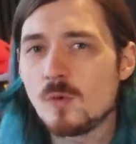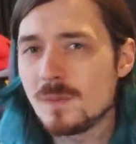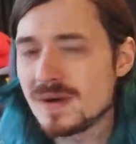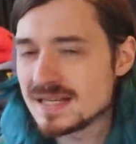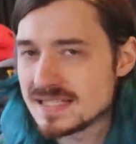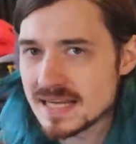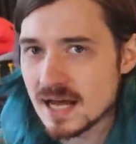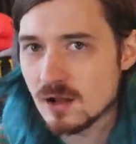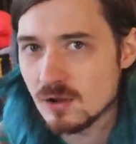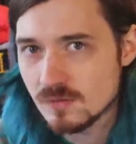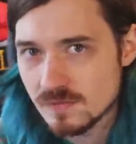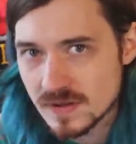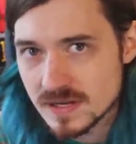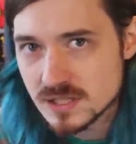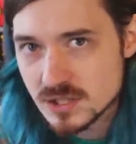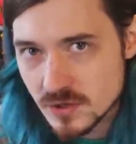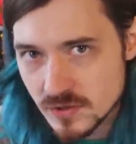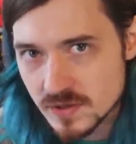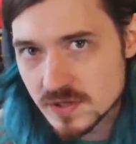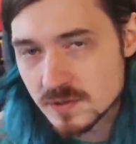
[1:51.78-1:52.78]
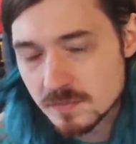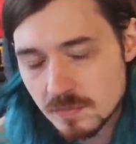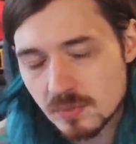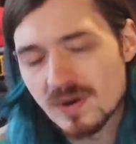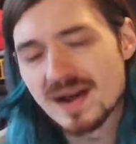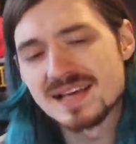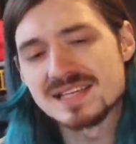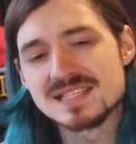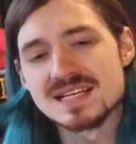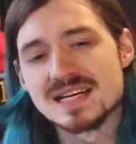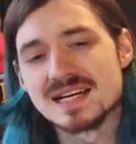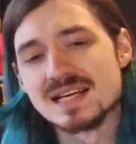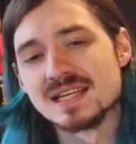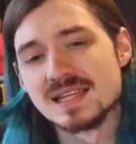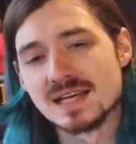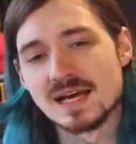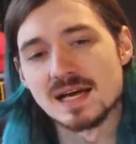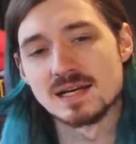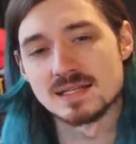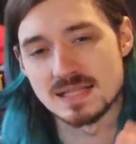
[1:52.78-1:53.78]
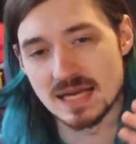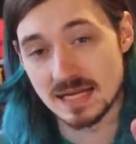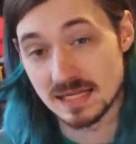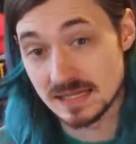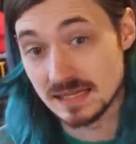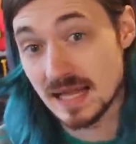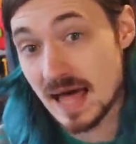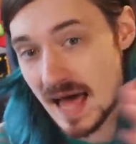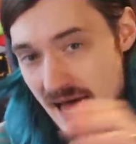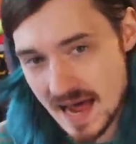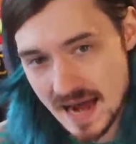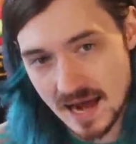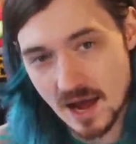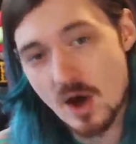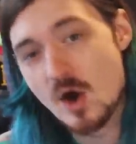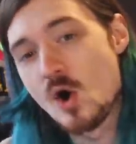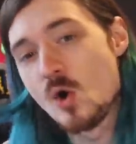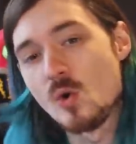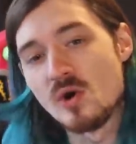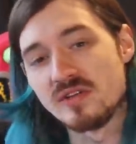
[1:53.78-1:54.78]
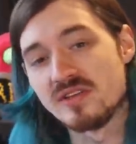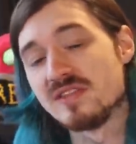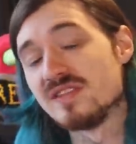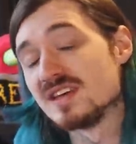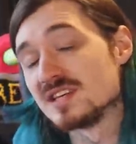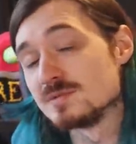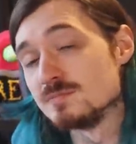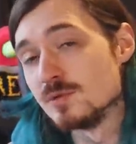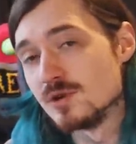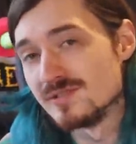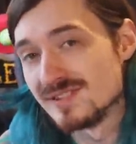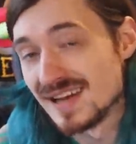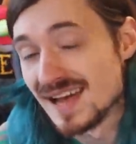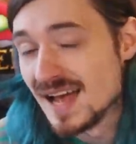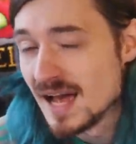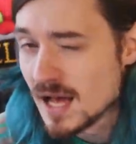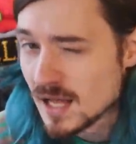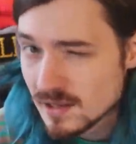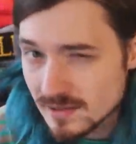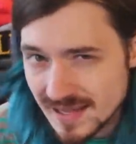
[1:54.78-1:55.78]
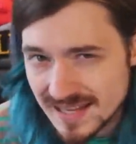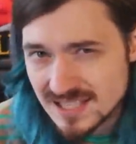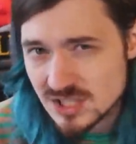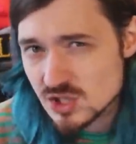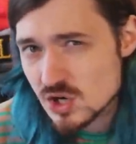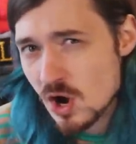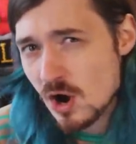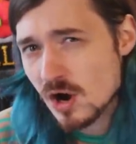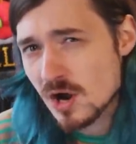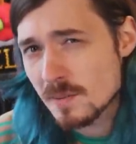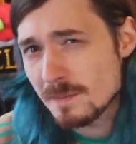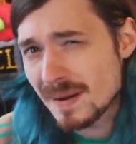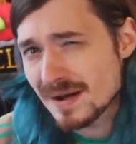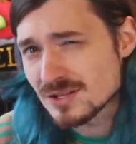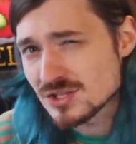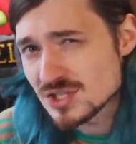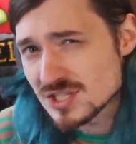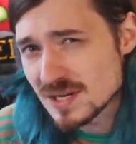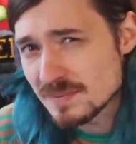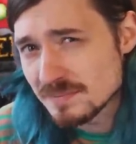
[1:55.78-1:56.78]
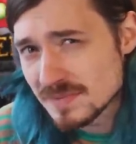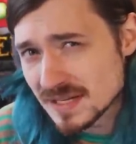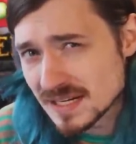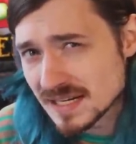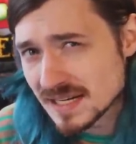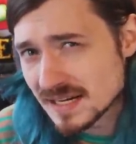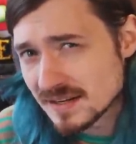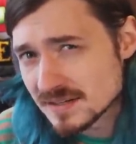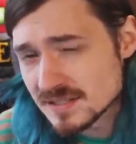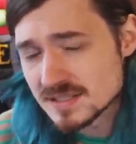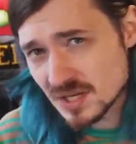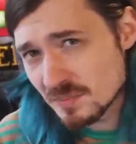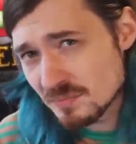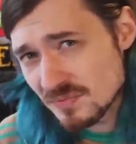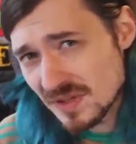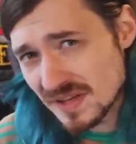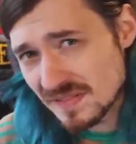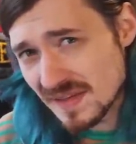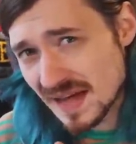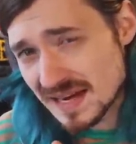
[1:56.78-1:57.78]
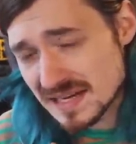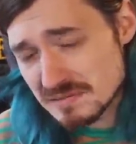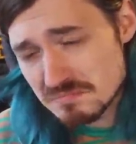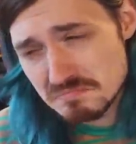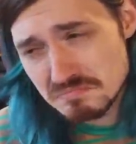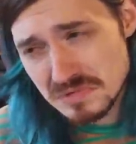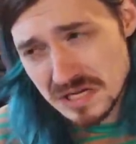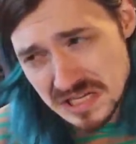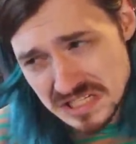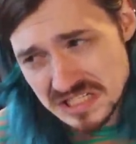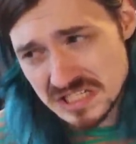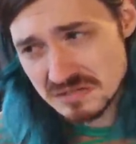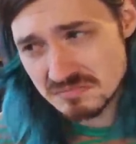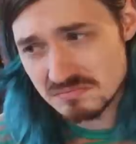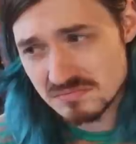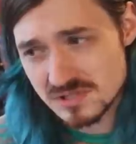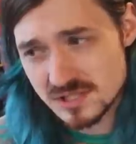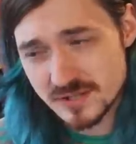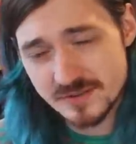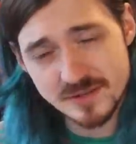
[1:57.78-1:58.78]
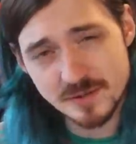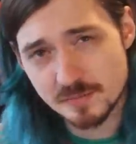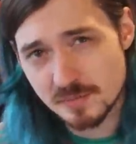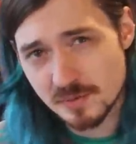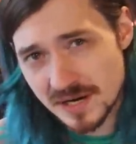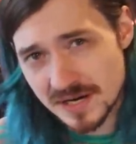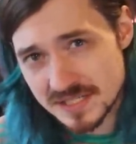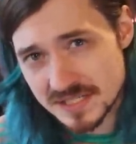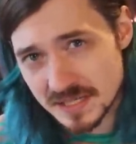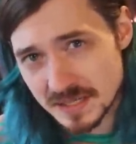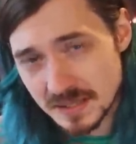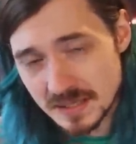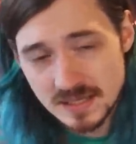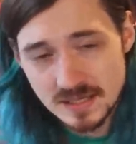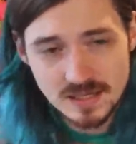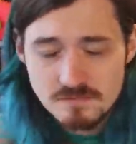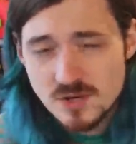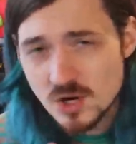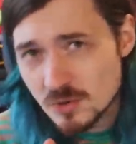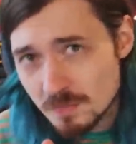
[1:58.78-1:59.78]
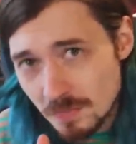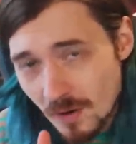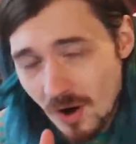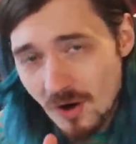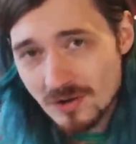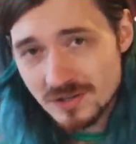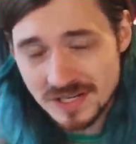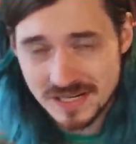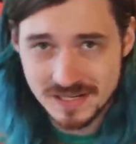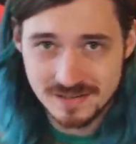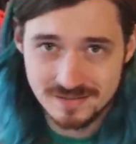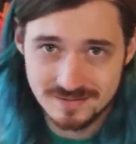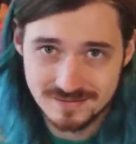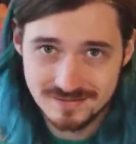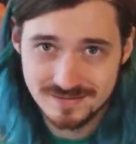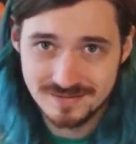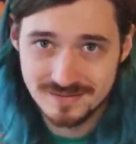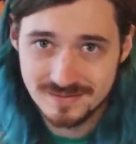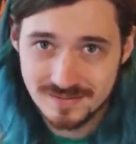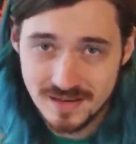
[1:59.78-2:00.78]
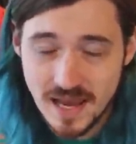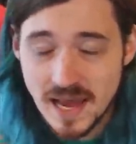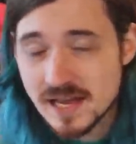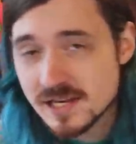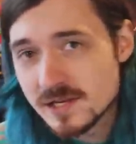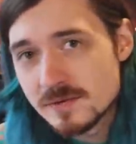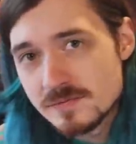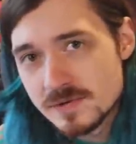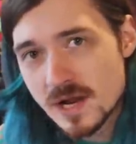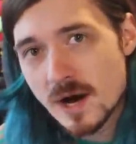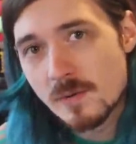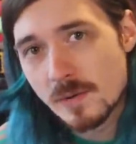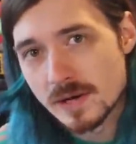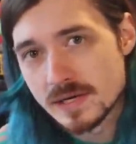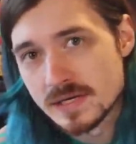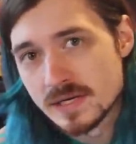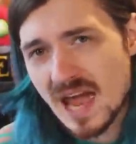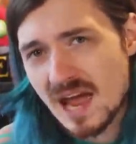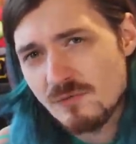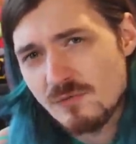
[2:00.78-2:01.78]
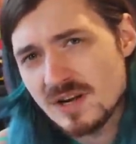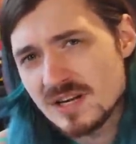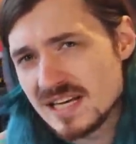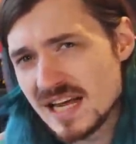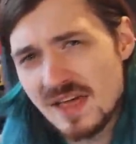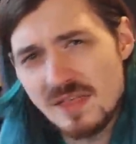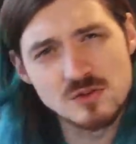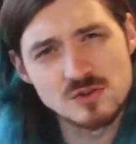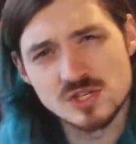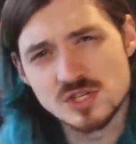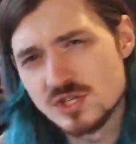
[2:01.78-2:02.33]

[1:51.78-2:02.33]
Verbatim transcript: we delve into the depressing things that lie within this movie, let's talk about something else, something that isn't so depressing. You're balding, and you know it. Every day there's a